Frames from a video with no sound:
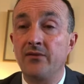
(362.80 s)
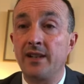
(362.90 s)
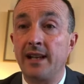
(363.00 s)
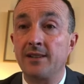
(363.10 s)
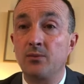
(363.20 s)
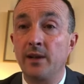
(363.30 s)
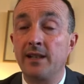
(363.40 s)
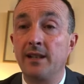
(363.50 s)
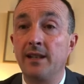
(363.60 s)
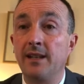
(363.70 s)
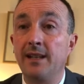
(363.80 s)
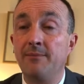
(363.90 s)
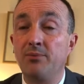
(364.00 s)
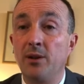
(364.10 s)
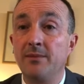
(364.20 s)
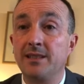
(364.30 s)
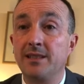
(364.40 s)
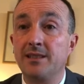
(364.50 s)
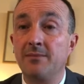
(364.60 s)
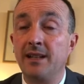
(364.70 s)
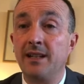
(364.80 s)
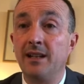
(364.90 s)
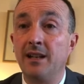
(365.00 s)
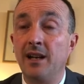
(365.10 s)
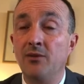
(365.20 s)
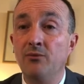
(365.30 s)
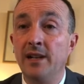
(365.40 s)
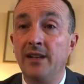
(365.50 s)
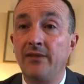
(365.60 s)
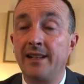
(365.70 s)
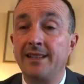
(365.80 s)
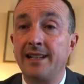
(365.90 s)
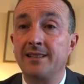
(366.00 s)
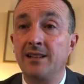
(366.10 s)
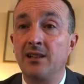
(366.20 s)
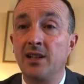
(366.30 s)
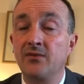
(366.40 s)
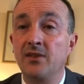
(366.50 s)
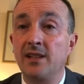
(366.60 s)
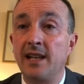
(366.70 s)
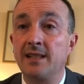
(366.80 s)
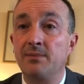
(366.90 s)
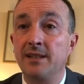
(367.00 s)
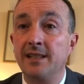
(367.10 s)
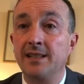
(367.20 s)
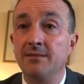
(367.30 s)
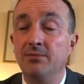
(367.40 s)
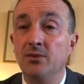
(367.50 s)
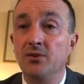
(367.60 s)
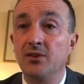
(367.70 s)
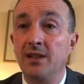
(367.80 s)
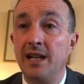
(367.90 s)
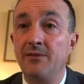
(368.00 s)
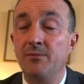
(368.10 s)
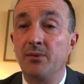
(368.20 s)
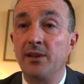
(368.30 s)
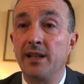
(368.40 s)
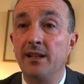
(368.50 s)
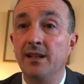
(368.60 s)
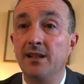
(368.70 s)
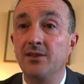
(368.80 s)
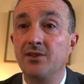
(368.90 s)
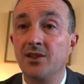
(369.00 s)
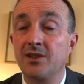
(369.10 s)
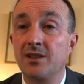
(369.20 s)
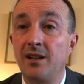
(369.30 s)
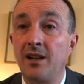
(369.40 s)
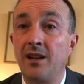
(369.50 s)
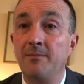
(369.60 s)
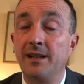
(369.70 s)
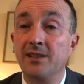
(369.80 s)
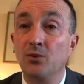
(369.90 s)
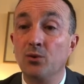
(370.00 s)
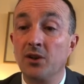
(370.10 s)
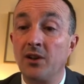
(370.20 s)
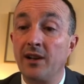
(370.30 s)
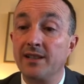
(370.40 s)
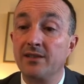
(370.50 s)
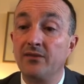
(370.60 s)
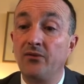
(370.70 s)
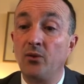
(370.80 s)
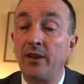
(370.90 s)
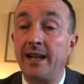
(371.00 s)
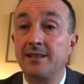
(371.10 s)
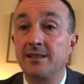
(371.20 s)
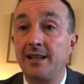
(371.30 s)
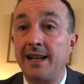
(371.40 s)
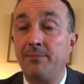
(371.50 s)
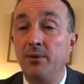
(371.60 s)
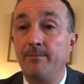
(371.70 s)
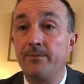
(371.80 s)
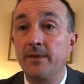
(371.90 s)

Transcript: next week. It promises to be a really fantastic last few days, but it is important that everybody just is organised for that to happen.